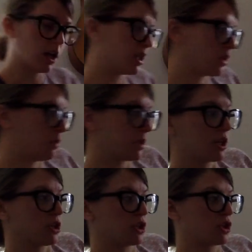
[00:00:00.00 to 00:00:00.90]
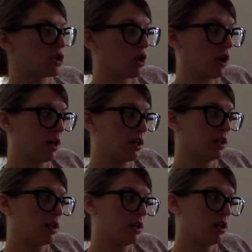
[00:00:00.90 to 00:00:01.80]
is always going to start
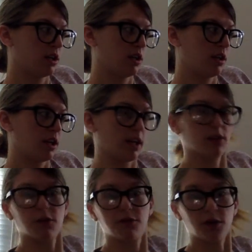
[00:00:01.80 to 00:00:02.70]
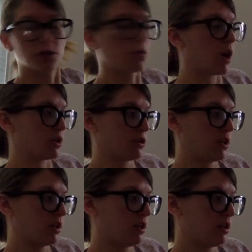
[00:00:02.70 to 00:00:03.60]
in the first
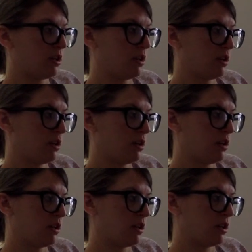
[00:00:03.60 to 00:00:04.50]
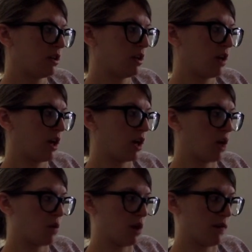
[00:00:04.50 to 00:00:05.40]
quadrant and
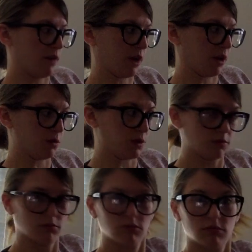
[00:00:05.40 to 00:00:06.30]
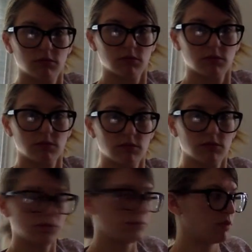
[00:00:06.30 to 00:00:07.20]
go wherever it goes.
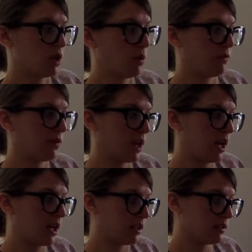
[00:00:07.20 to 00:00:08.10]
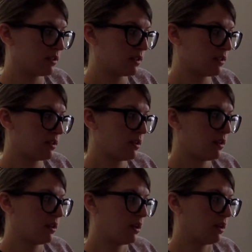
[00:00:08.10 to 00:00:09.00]
So if it ends
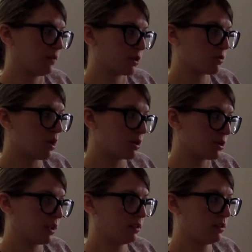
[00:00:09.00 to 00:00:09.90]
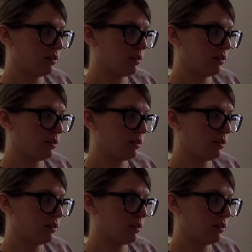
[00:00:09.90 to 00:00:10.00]
in the first quadrant,